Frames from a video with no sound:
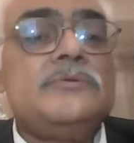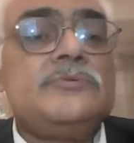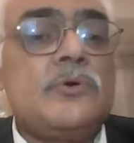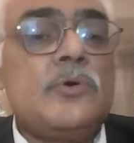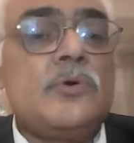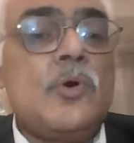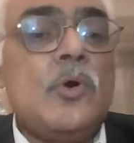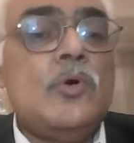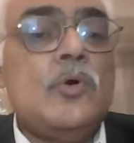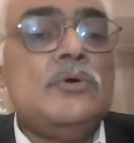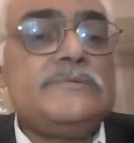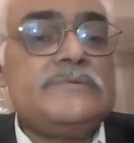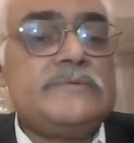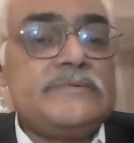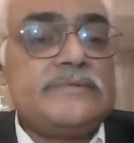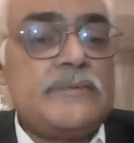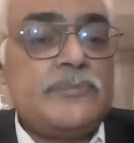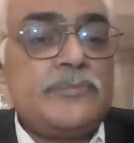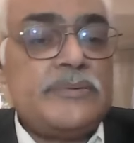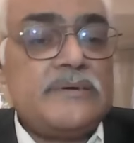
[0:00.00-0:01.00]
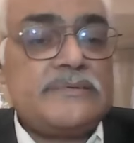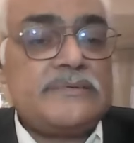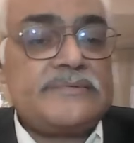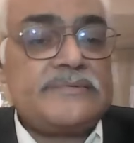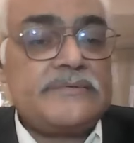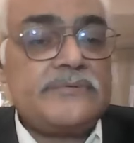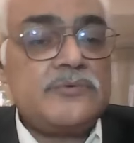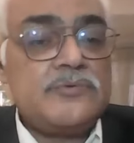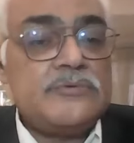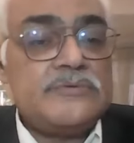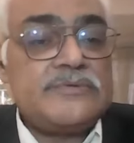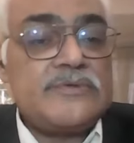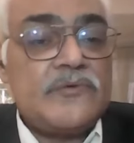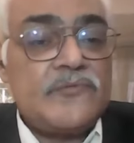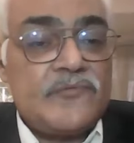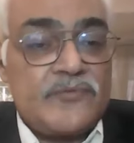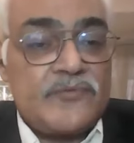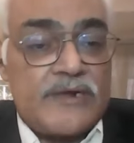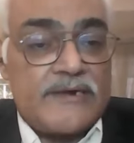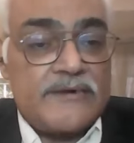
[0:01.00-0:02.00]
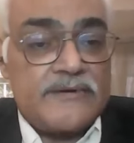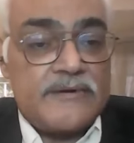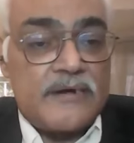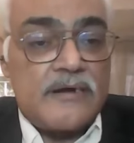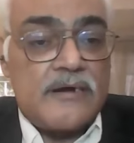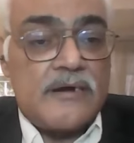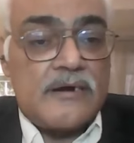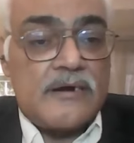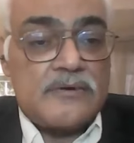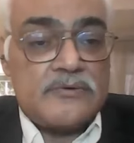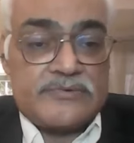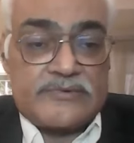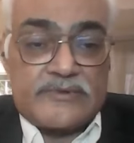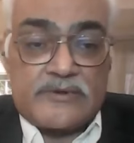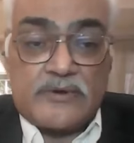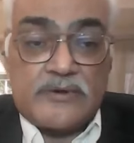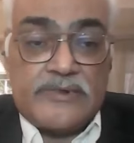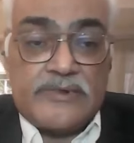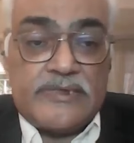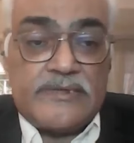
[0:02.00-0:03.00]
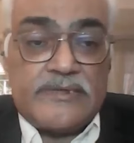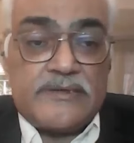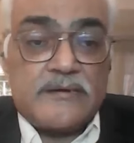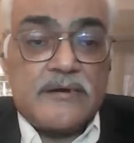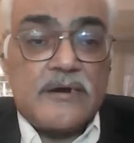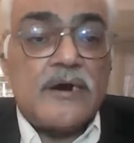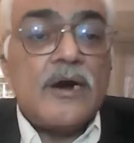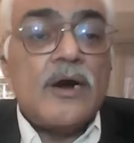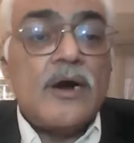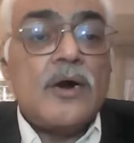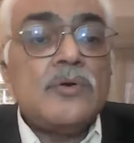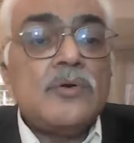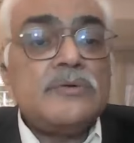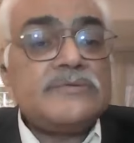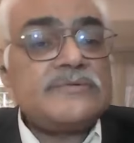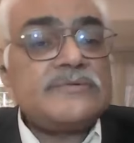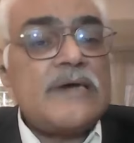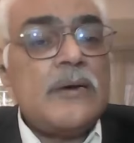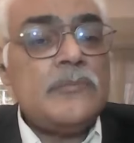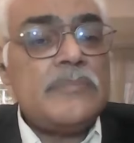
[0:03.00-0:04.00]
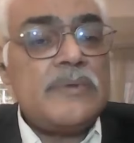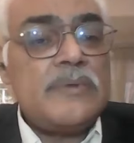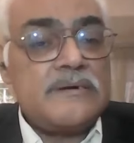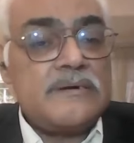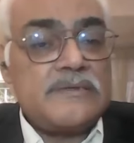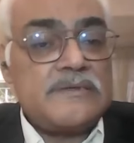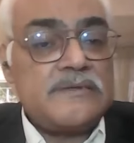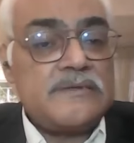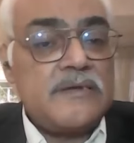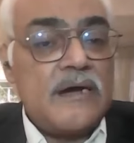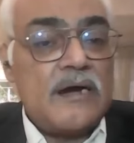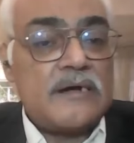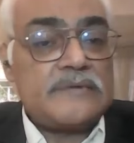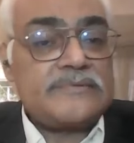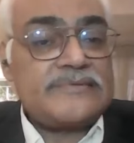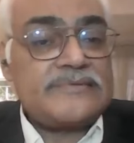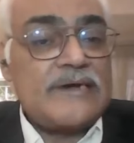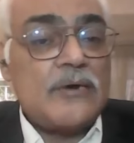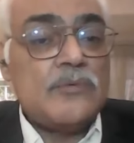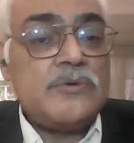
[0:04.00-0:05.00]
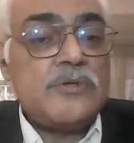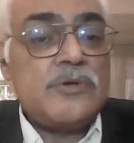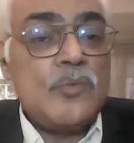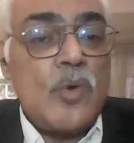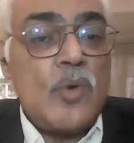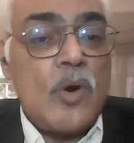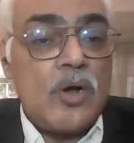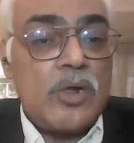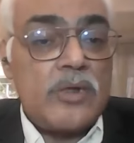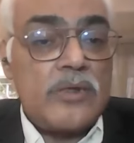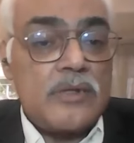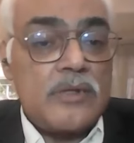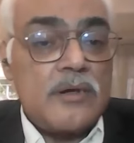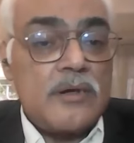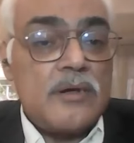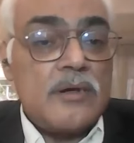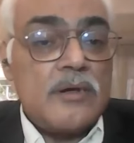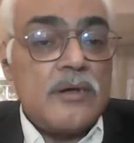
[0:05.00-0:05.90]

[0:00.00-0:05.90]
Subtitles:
So, coach is the person who's the friend, who's a colleague, who's somebody, a sounding wall.